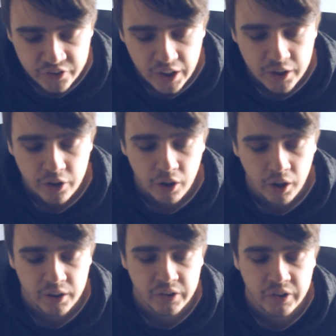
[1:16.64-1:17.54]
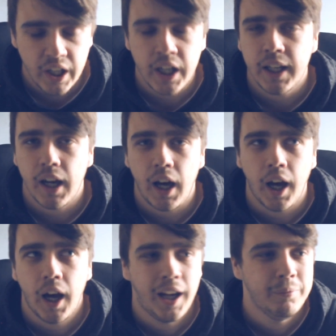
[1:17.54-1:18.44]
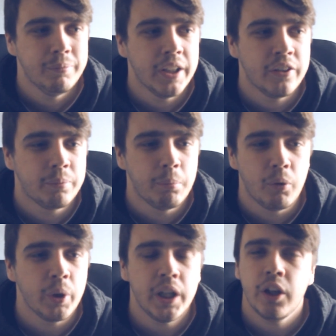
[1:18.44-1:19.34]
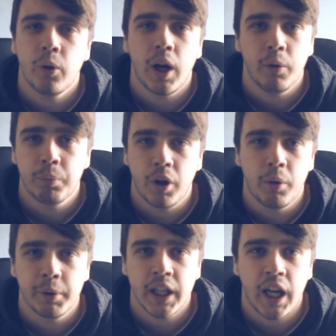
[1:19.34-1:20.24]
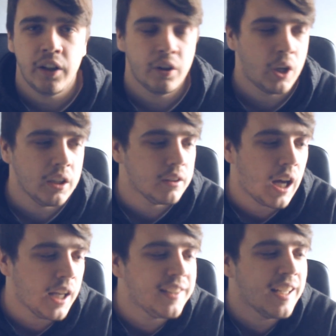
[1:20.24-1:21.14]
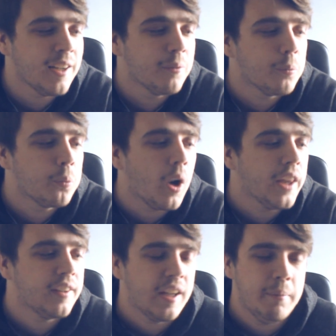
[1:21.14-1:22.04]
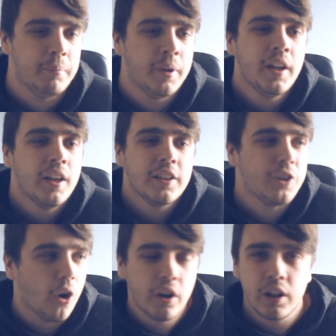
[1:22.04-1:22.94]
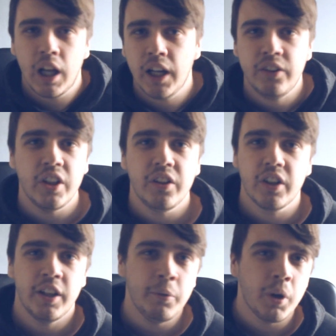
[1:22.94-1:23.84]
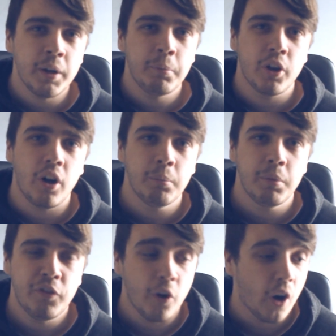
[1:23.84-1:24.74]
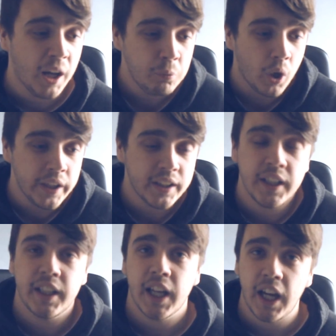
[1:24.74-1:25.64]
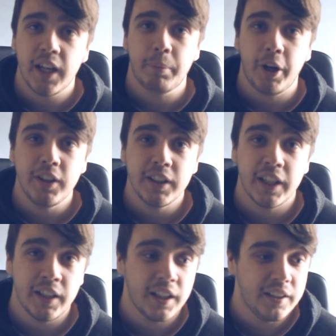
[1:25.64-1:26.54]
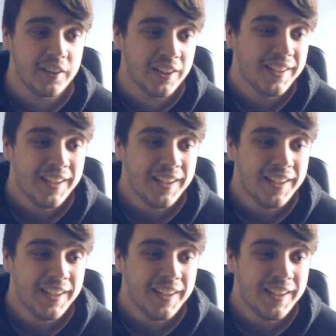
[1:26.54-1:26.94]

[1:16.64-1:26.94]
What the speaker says: to sit here and say I'm this Mourinho out propaganda. I didn't want him gone last season. I didn't want him gone before. I wanted the guy appointed, and